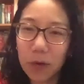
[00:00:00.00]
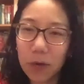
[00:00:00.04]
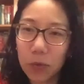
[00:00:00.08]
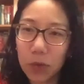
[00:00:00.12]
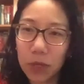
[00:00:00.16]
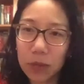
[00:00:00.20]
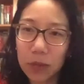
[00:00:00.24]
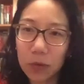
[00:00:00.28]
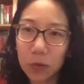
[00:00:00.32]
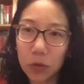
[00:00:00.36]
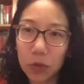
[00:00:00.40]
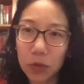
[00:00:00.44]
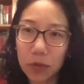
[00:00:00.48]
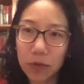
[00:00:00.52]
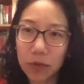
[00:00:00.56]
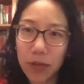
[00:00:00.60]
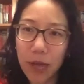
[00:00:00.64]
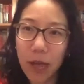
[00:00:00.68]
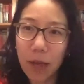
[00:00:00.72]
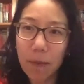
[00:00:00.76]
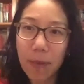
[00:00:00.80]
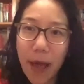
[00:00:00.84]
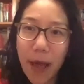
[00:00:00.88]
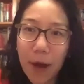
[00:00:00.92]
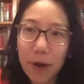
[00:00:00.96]
We sort of
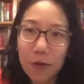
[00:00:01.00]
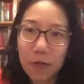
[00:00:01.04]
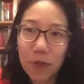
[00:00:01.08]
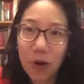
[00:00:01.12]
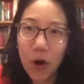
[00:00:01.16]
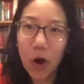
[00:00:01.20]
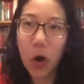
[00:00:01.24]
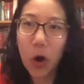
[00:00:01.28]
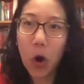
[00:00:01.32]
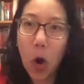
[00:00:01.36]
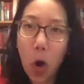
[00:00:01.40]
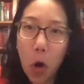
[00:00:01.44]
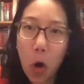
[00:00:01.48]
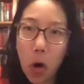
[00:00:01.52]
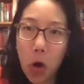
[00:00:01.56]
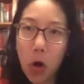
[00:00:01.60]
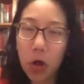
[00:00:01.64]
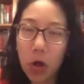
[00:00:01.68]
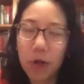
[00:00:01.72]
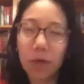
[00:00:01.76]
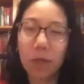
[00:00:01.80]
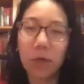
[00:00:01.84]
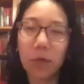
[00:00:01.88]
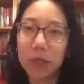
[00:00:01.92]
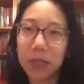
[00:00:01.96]
come out of our hole
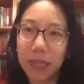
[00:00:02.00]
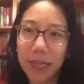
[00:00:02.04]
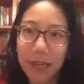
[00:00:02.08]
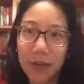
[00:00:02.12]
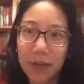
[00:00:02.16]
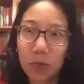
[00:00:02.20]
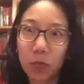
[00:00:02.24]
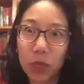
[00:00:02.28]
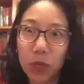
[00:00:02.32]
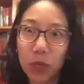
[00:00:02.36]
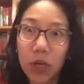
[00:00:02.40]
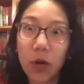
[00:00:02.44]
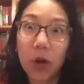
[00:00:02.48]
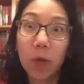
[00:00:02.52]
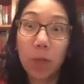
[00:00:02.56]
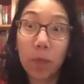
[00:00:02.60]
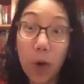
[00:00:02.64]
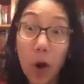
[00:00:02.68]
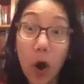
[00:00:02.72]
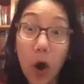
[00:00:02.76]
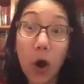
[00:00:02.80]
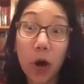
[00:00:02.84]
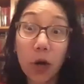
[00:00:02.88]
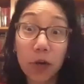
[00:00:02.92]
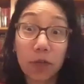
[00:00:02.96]
and we're like, we are
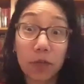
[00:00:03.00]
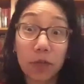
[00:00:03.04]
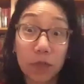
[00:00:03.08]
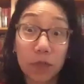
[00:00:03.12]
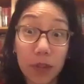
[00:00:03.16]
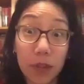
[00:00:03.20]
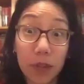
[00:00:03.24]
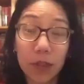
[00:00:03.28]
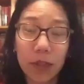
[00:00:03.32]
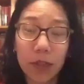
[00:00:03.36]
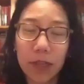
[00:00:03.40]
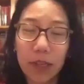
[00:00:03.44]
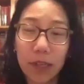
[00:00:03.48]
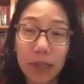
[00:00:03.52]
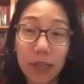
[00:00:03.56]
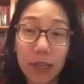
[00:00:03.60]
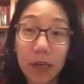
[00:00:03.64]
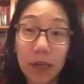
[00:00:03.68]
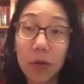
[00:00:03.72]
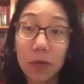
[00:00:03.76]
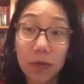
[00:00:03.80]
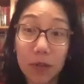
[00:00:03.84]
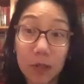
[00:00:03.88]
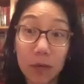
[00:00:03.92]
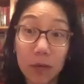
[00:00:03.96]
part of,
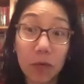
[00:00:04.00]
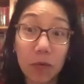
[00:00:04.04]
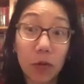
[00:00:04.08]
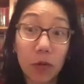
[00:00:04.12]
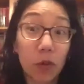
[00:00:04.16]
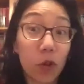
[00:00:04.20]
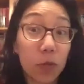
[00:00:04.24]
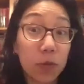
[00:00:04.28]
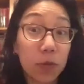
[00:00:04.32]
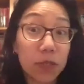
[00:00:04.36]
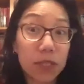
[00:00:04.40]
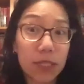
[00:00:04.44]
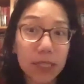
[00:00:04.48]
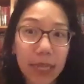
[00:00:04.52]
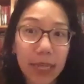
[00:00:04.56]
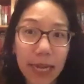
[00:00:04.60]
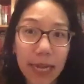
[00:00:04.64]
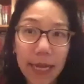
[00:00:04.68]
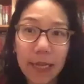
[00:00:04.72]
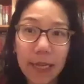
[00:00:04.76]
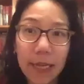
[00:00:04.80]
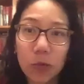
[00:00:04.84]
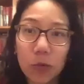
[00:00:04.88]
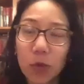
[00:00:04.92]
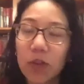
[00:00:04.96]
the global
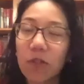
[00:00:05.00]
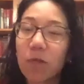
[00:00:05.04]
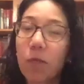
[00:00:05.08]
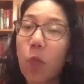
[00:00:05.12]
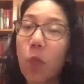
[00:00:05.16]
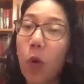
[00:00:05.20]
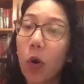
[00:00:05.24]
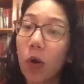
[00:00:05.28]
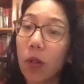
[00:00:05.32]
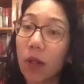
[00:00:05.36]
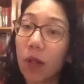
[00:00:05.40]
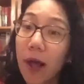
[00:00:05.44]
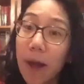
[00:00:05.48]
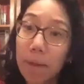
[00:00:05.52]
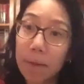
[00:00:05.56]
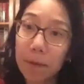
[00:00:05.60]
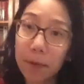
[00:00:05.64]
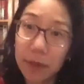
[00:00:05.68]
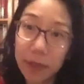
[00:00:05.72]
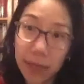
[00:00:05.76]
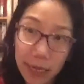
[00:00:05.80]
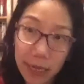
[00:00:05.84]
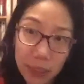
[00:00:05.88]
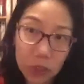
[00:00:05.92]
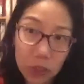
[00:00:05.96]
stage. We have moral
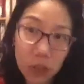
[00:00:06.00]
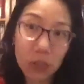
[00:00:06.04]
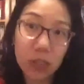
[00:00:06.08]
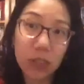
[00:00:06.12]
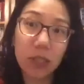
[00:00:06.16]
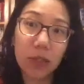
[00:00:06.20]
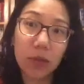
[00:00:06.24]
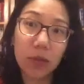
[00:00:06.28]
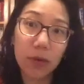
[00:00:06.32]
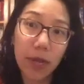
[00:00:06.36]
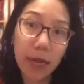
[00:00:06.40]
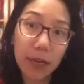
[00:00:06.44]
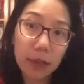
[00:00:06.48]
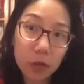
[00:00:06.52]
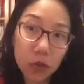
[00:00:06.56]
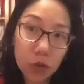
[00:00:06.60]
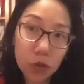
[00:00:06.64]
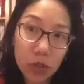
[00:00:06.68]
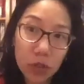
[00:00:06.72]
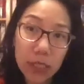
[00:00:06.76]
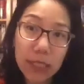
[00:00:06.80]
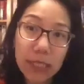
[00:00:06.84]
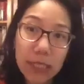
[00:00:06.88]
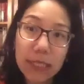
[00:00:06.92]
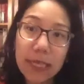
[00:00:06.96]
obligations to other
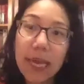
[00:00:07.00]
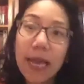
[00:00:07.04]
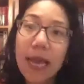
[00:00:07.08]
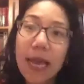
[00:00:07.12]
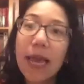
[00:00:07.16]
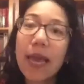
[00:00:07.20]
countries.